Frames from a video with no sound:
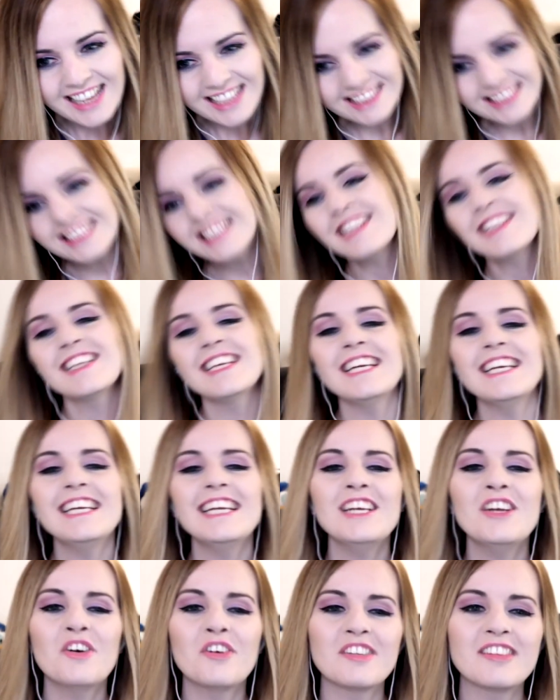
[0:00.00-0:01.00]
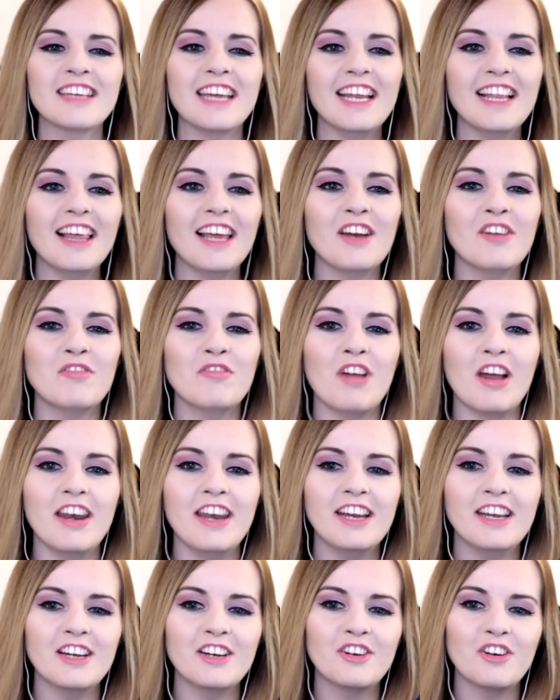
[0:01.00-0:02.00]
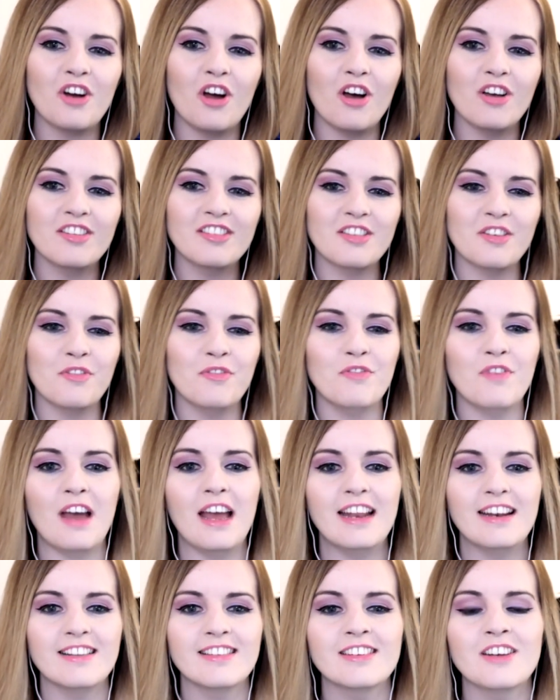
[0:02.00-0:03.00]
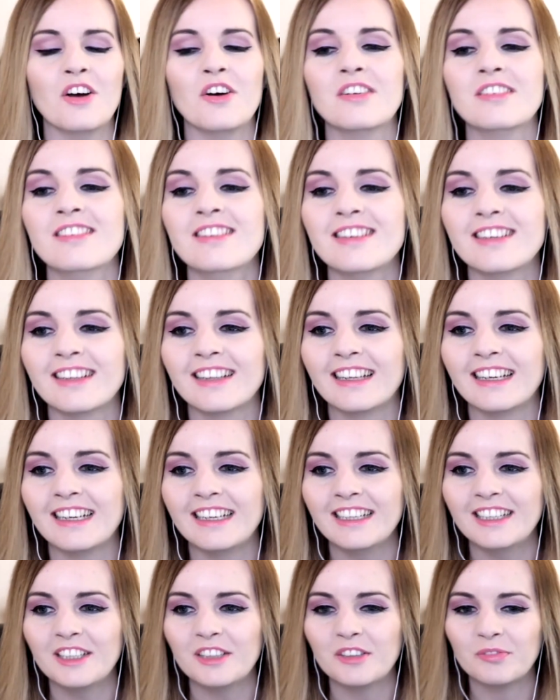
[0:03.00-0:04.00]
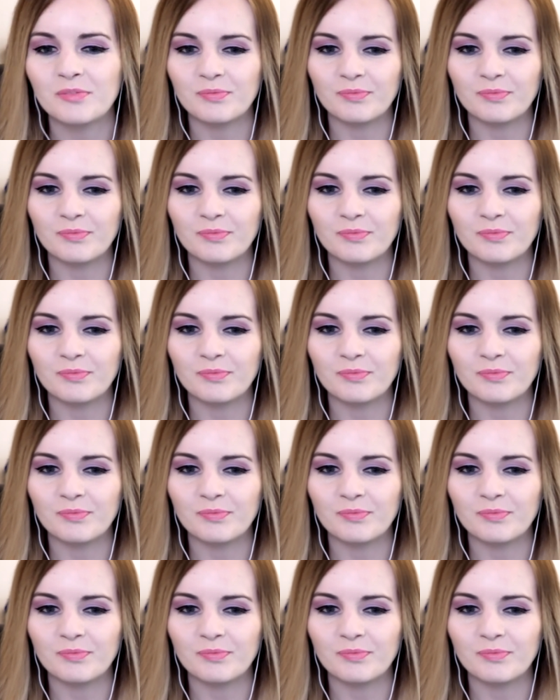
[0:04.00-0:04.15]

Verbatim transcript: Just seeing Inosuke like running across the fence constantly.